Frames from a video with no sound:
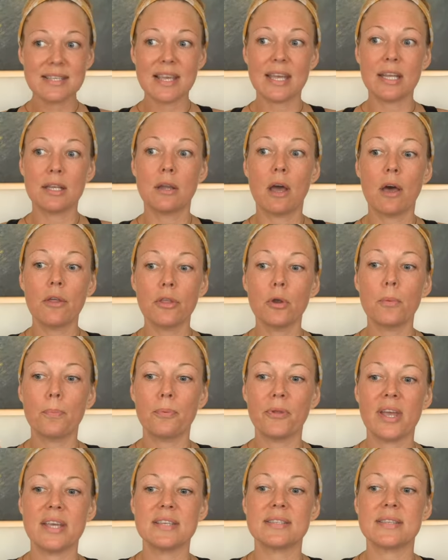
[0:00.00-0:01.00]
another
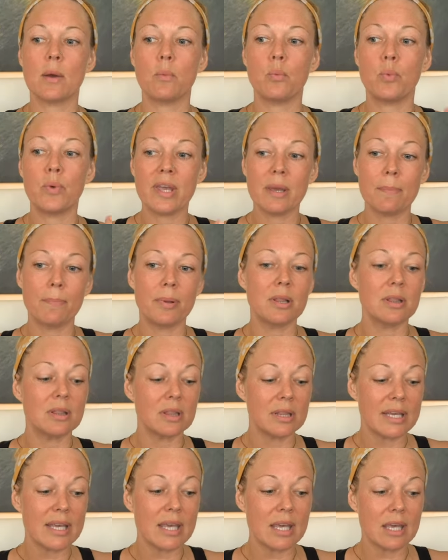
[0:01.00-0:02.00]
place that we
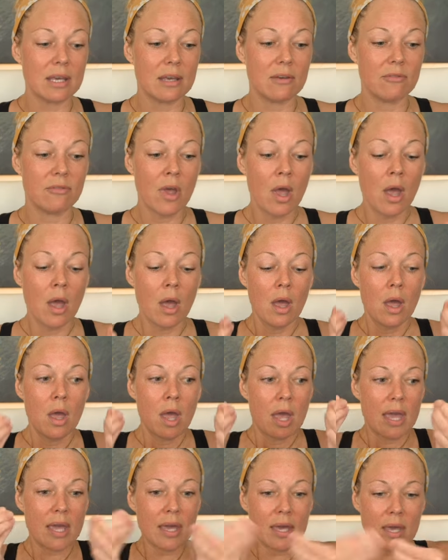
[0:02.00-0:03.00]
believe
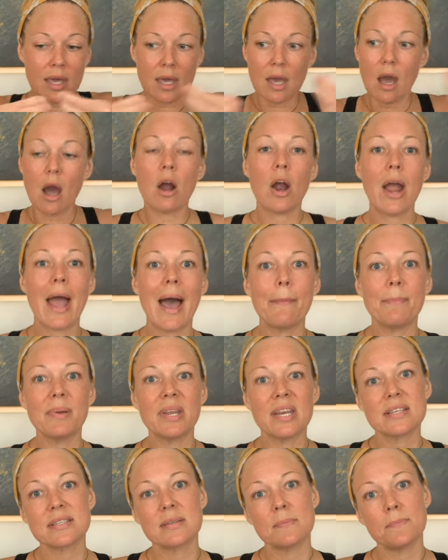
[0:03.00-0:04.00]
our
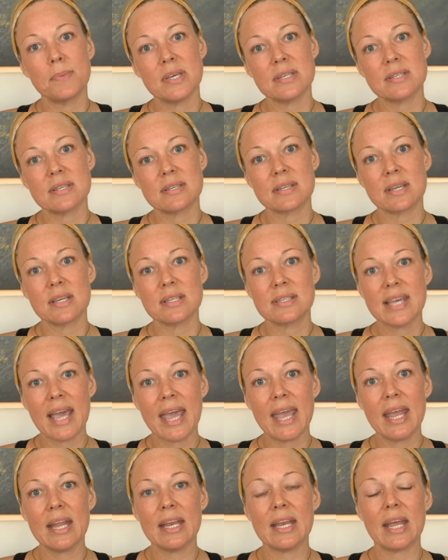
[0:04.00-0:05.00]
happiness and peace is
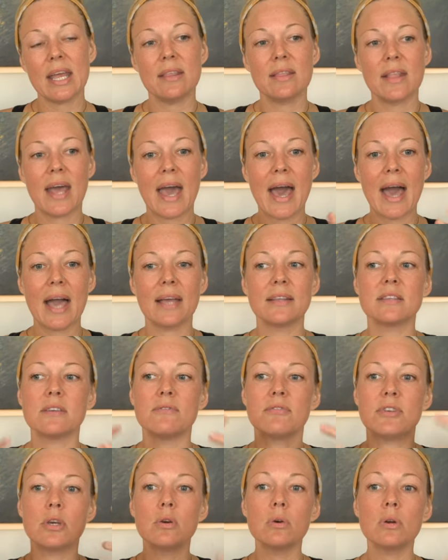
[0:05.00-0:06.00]
contained, in the act of
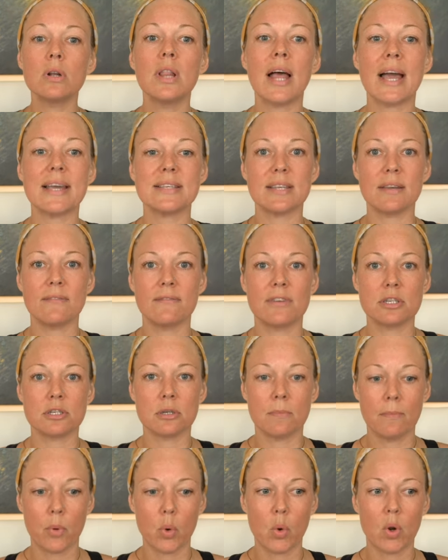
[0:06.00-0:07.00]
utilizing
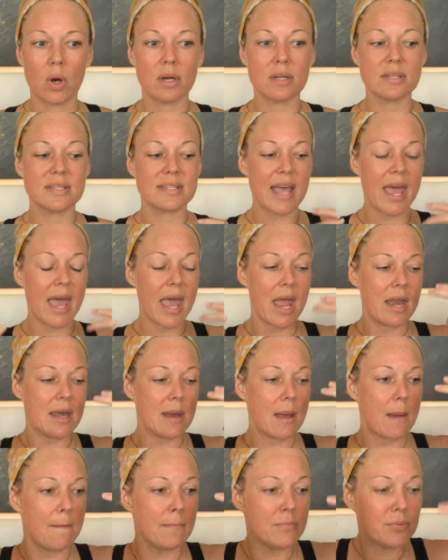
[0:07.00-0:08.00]
vision boards
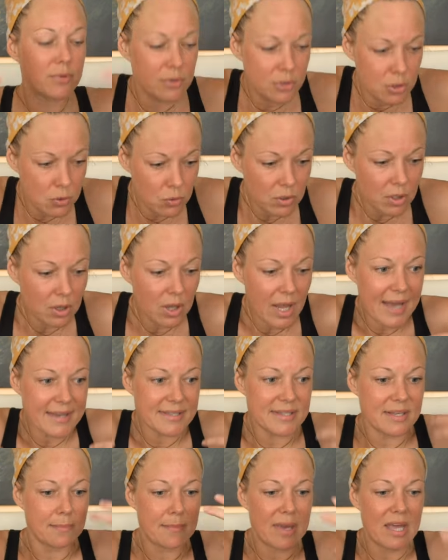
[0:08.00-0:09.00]
and
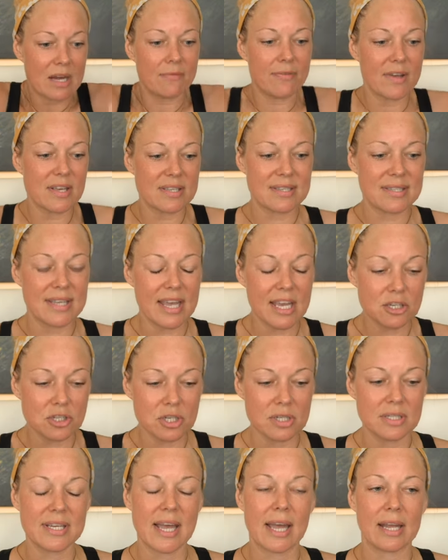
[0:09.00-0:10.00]
utilizing
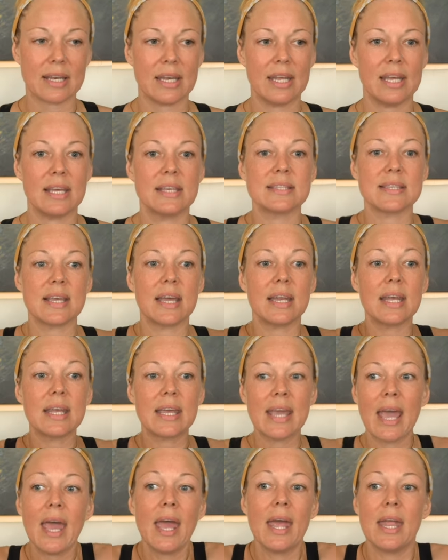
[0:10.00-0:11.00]
manifestation techniques. And
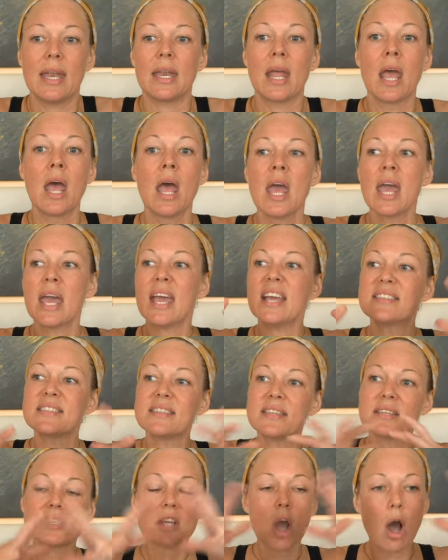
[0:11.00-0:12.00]
again, it's
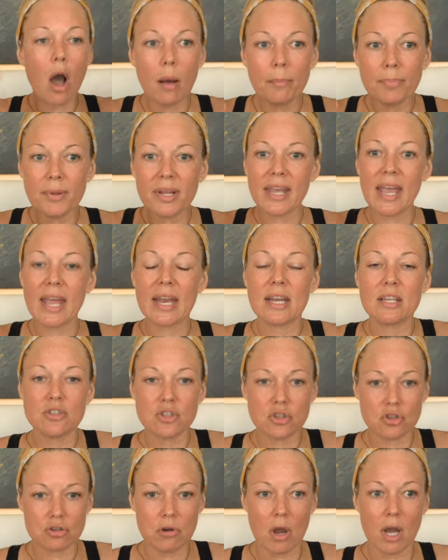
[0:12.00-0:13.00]
this complicated
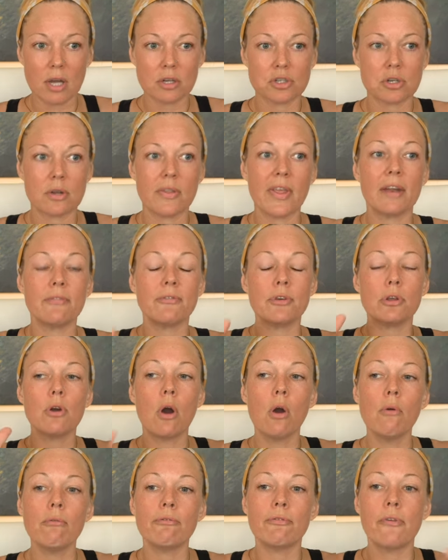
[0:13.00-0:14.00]
structure that if you
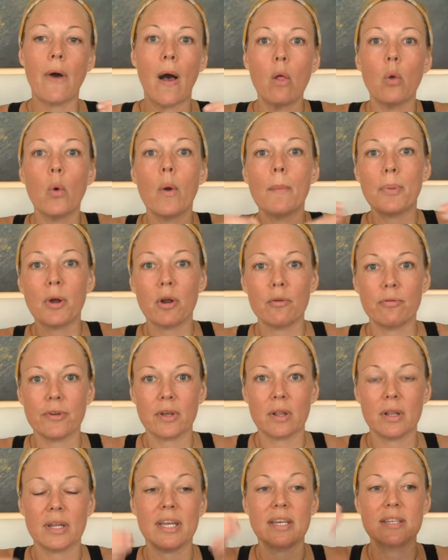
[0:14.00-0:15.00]
don't follow it
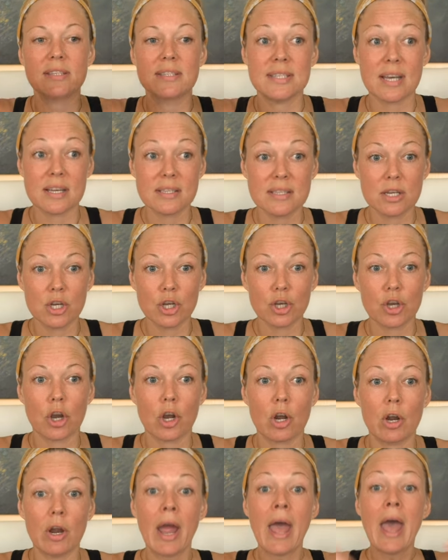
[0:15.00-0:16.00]
perfectly, it doesn't
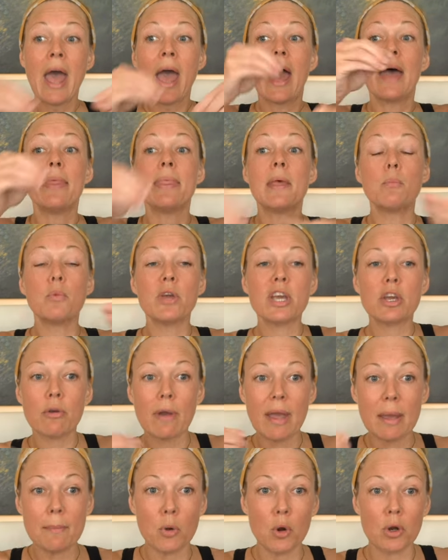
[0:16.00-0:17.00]
occur. And then we
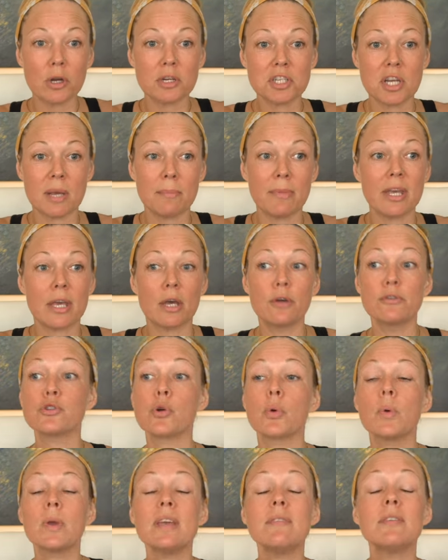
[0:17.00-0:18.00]
create more shame and guilt.
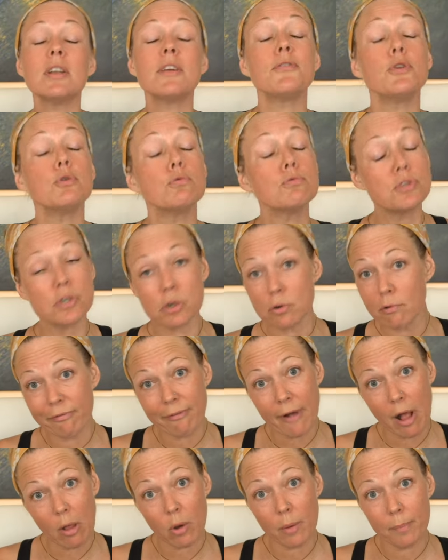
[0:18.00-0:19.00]
Or even if you do
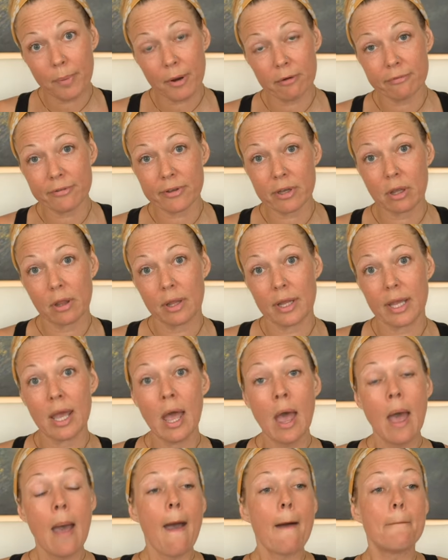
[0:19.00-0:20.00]
follow it perfectly,
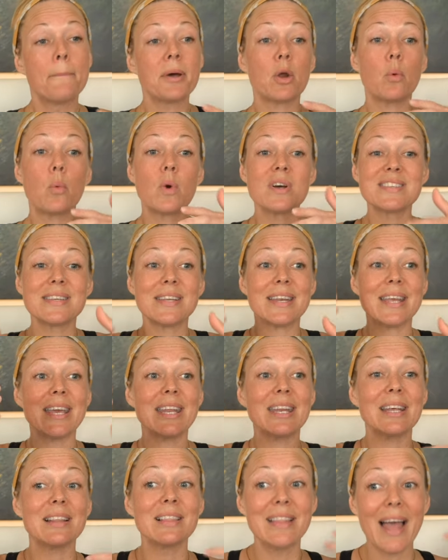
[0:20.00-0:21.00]
but it wasn't
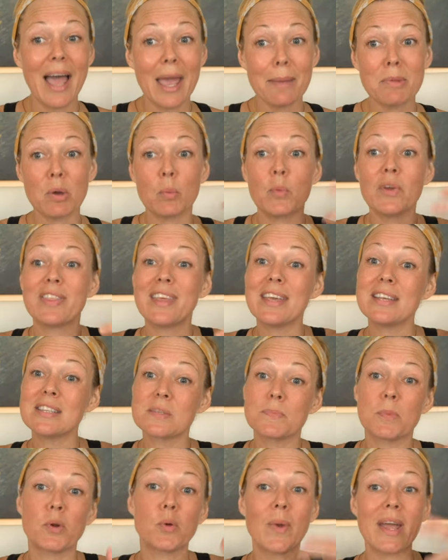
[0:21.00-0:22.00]
in alignment with
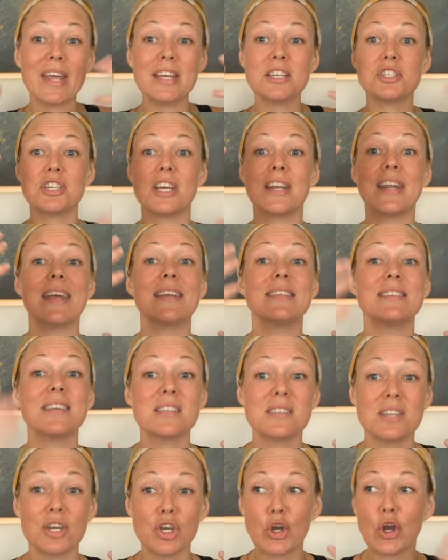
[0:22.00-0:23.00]
inspiration, it
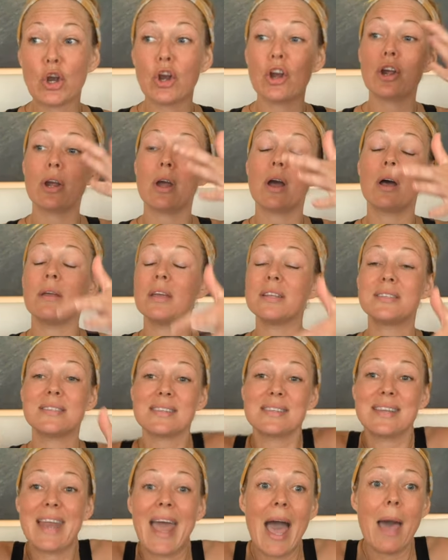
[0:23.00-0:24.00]
doesn't
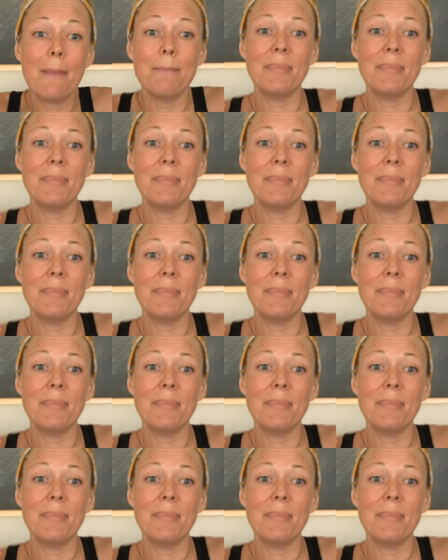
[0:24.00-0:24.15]
happen.